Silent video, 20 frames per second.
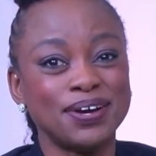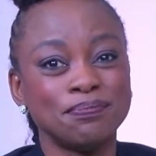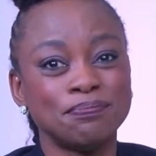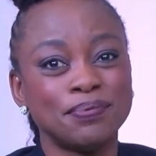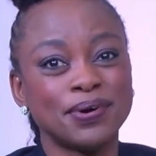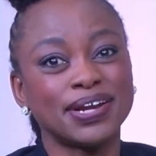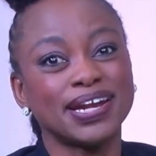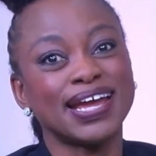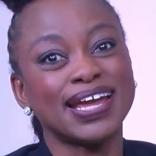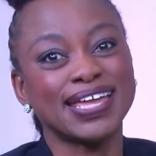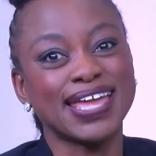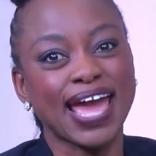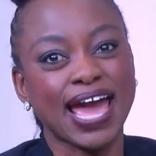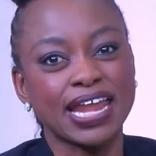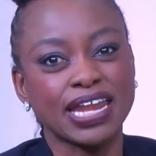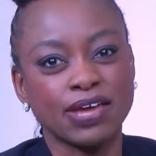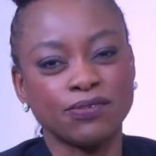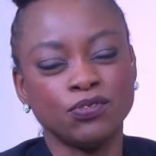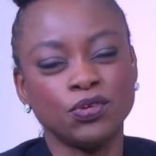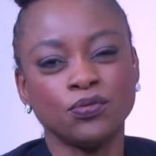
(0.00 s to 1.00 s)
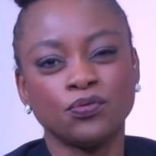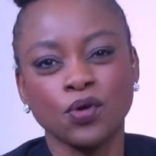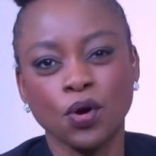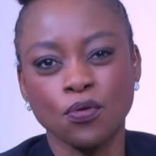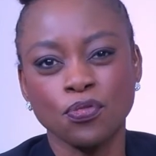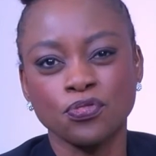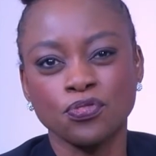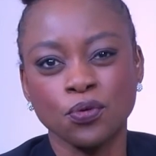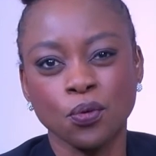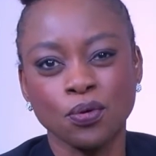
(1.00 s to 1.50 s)
But again, if you've
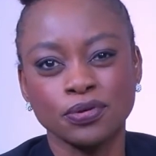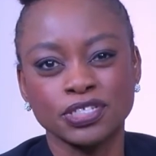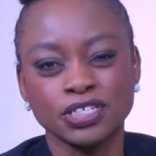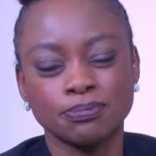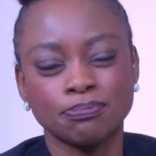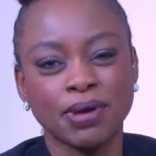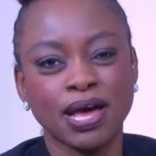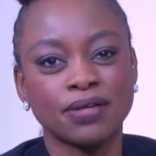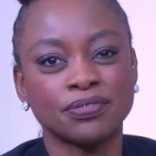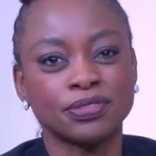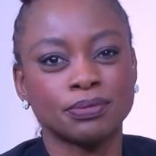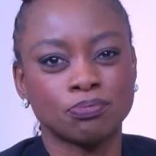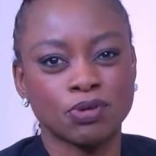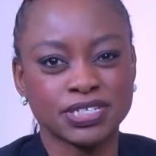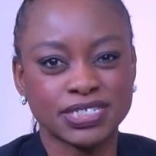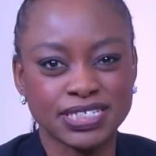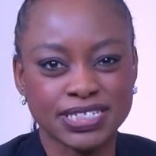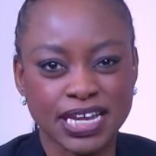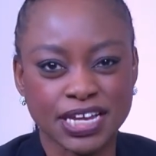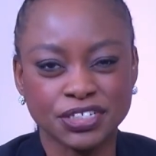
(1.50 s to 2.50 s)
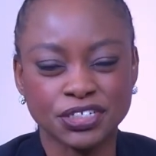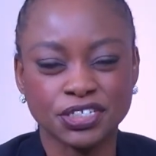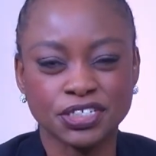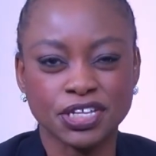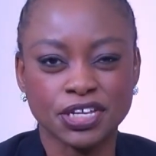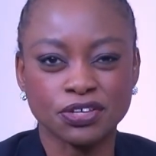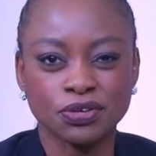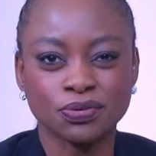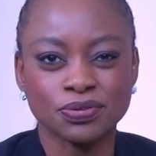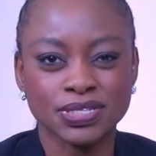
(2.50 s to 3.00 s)
got thoughts about the presentations
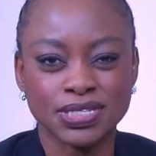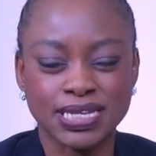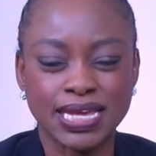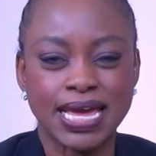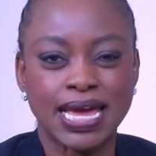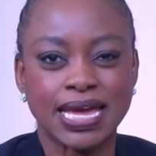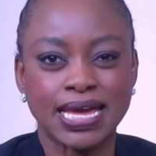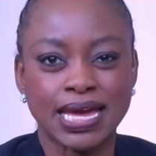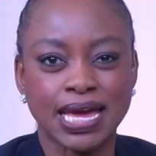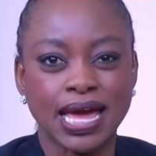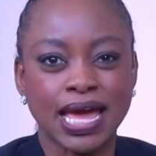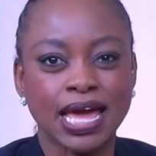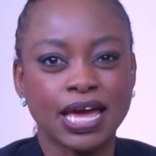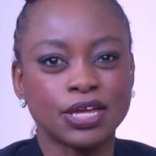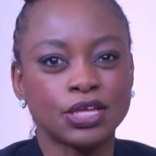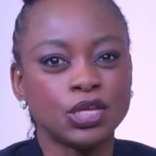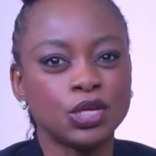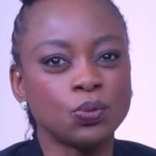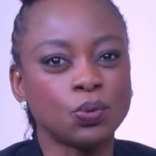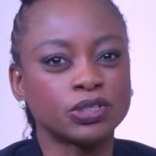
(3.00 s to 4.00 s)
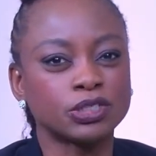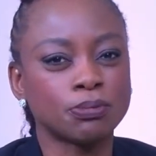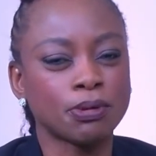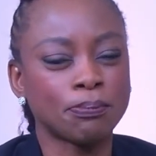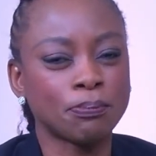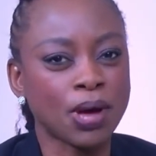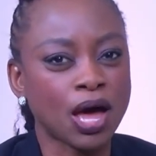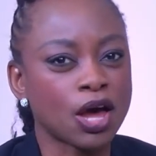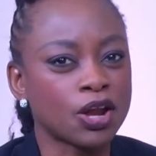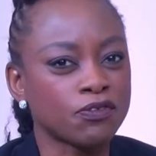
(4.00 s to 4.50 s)
that you're seeing, you want to be
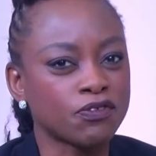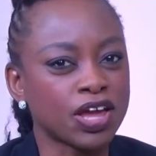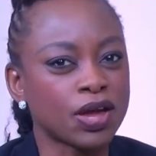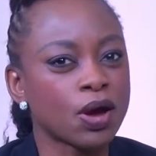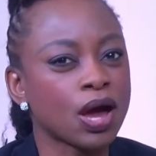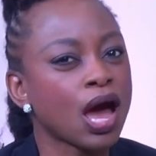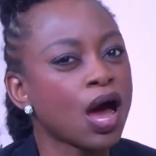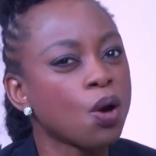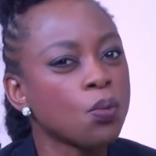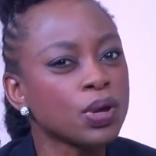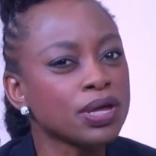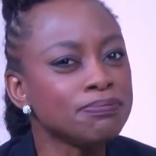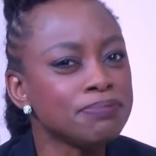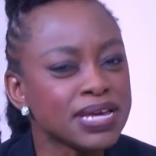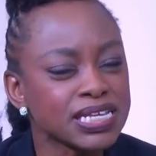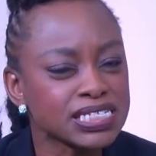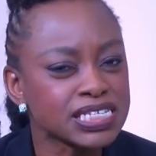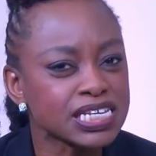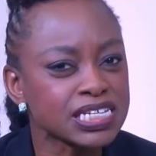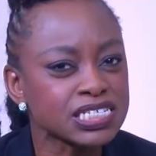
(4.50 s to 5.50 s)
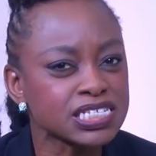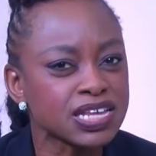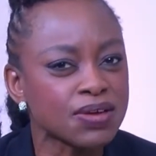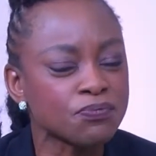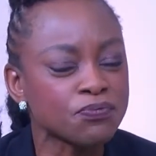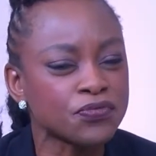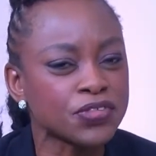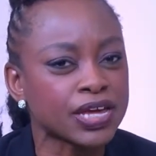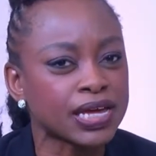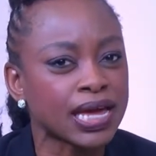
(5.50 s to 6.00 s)
part of it, are we missing
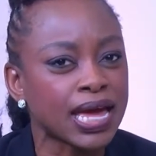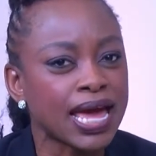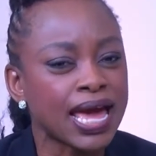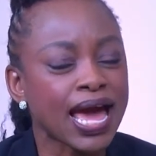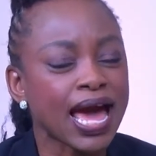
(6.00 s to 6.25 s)
something?